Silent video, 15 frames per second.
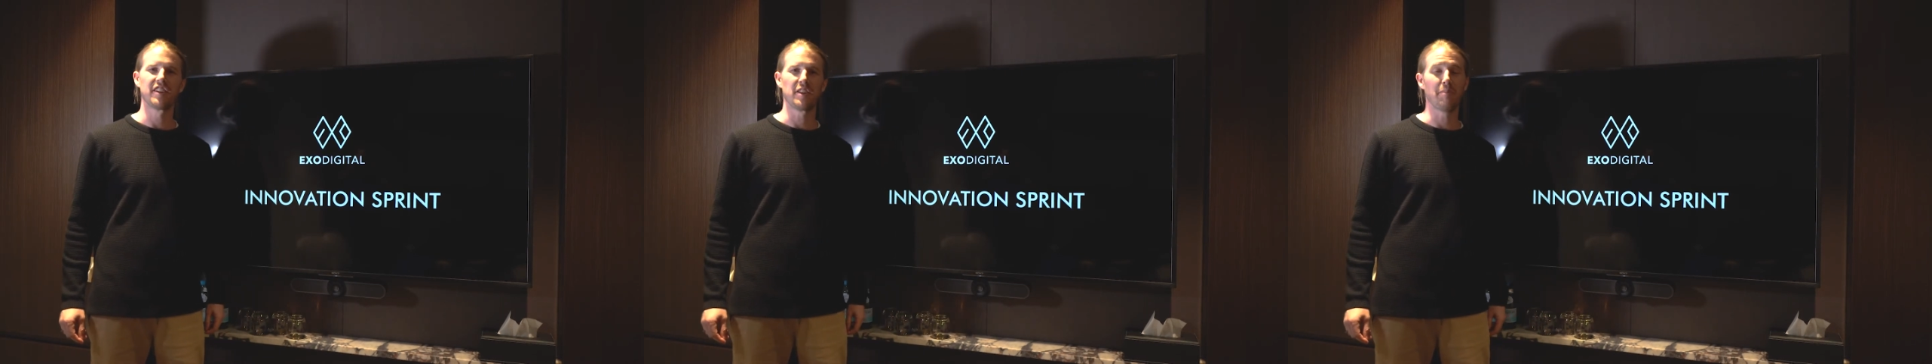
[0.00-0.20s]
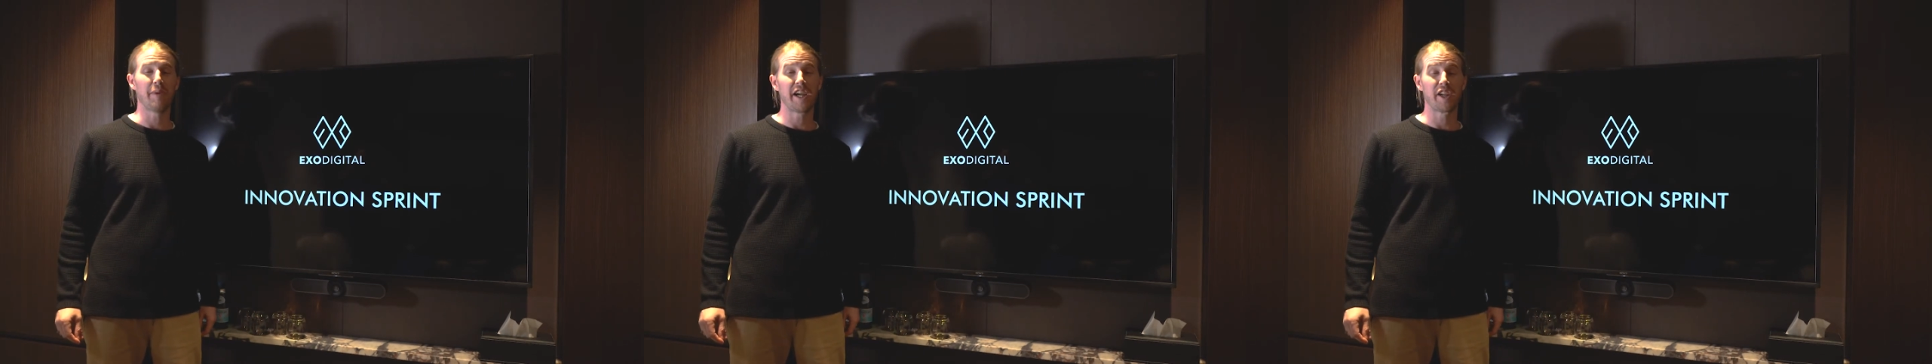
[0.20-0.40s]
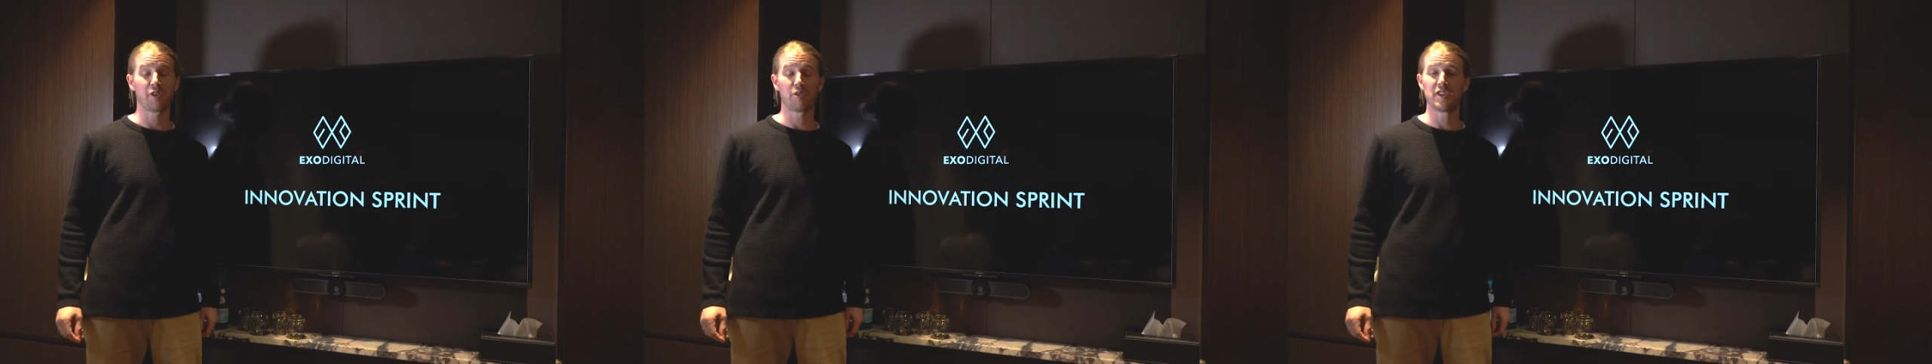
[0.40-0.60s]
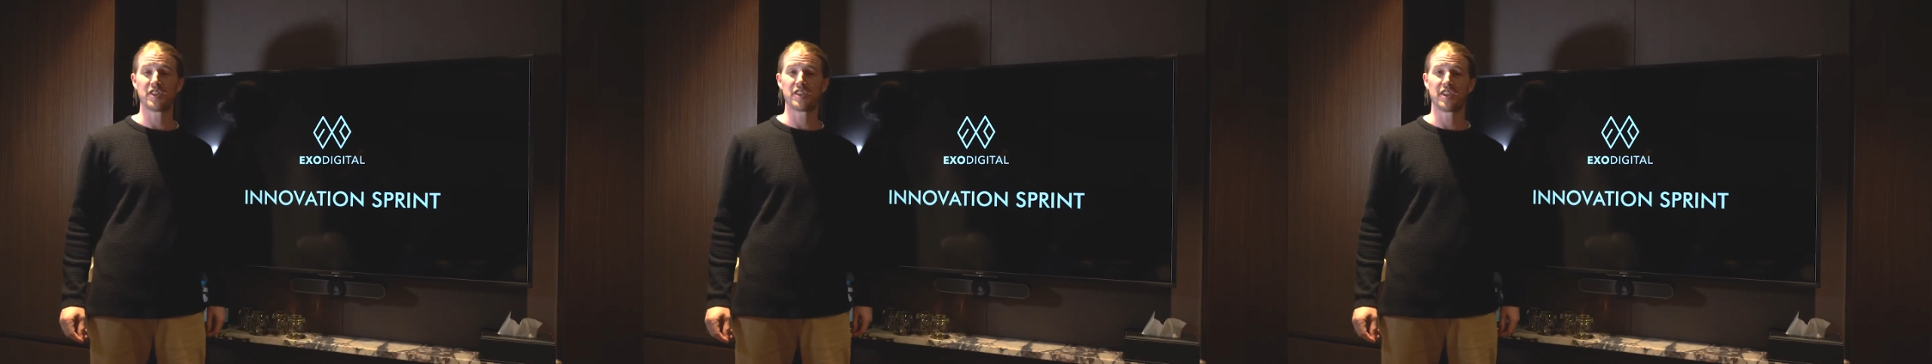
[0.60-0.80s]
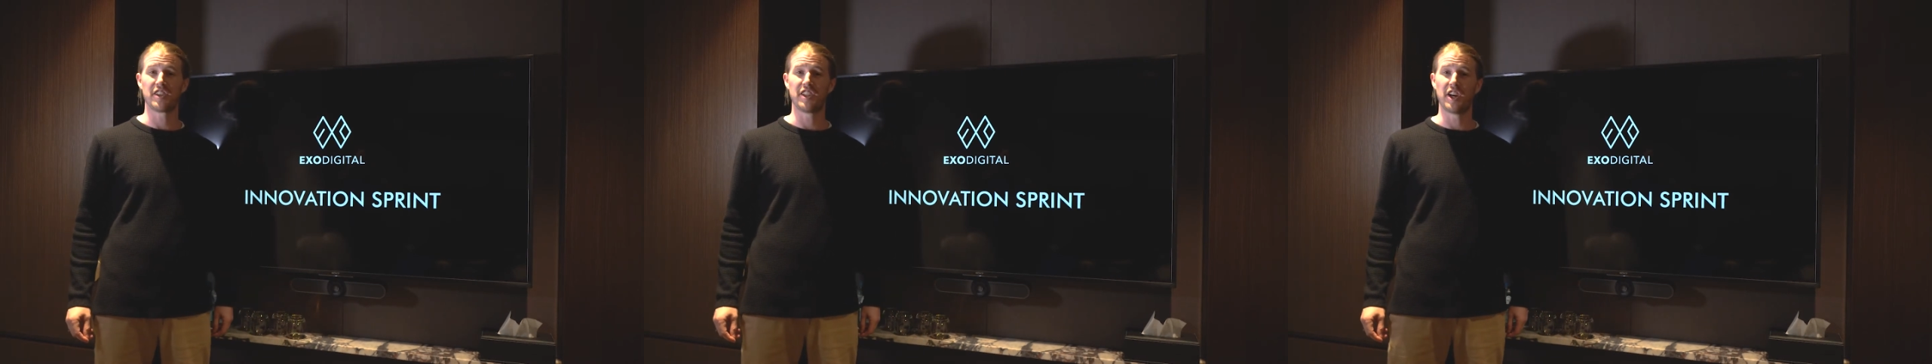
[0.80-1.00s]
The main
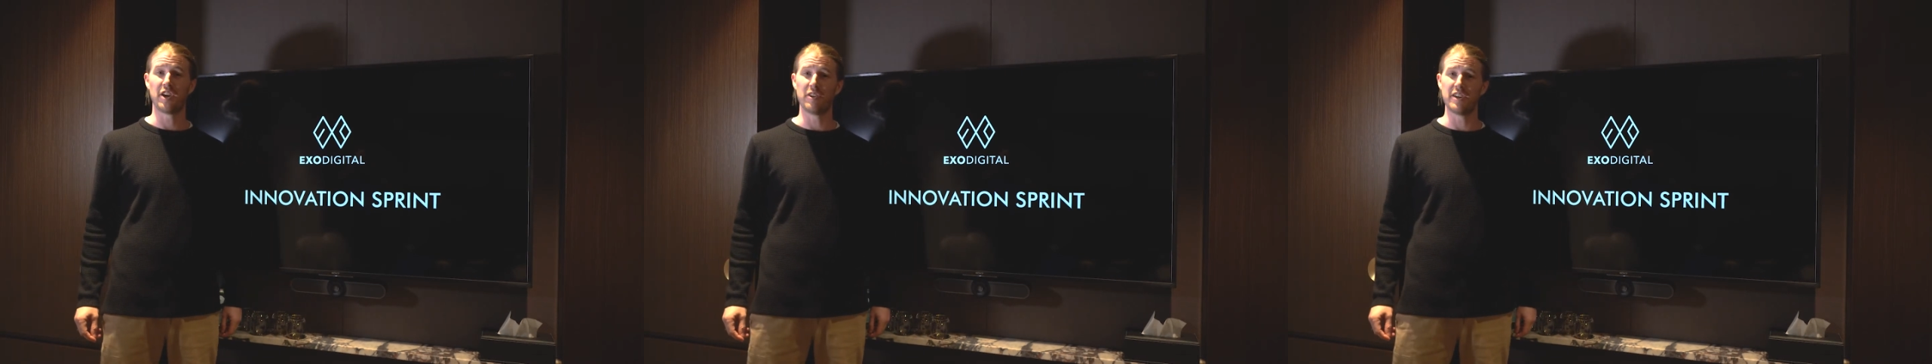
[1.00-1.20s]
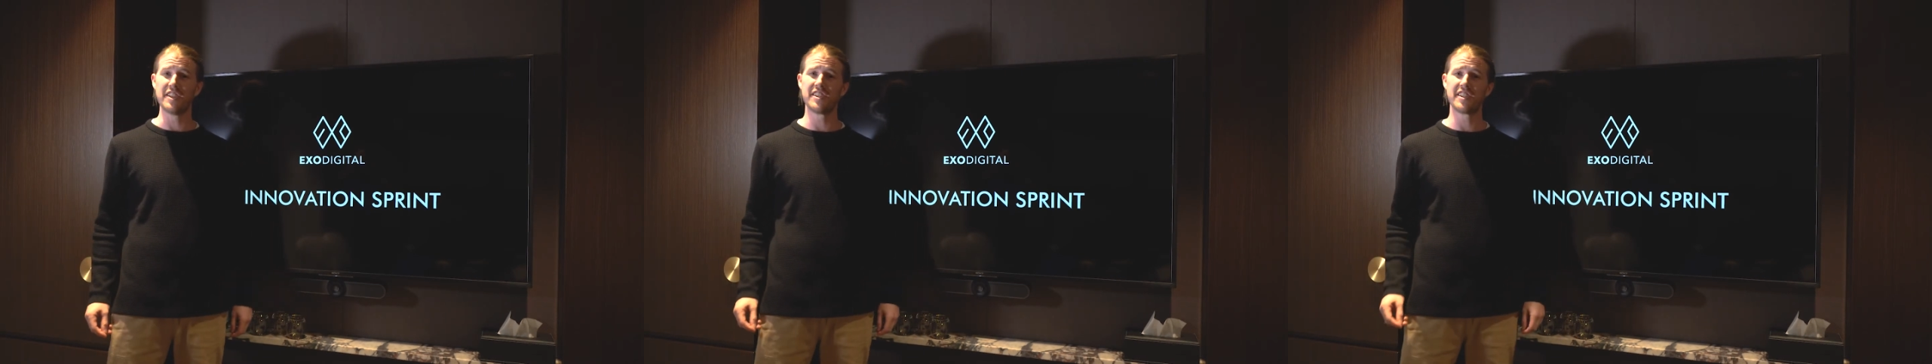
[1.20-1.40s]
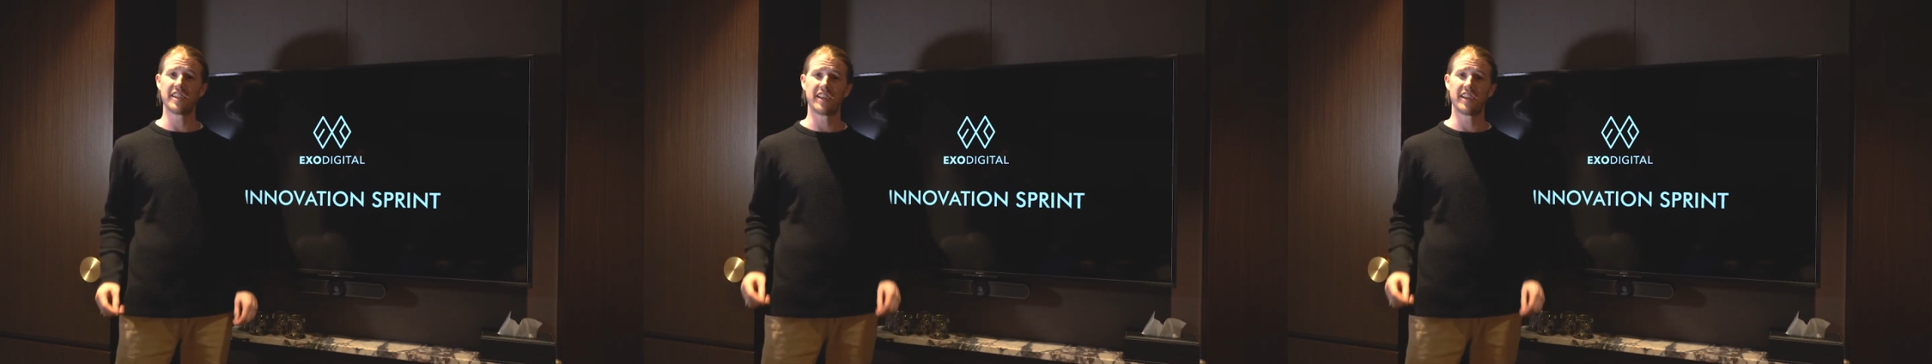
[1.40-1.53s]
question though is,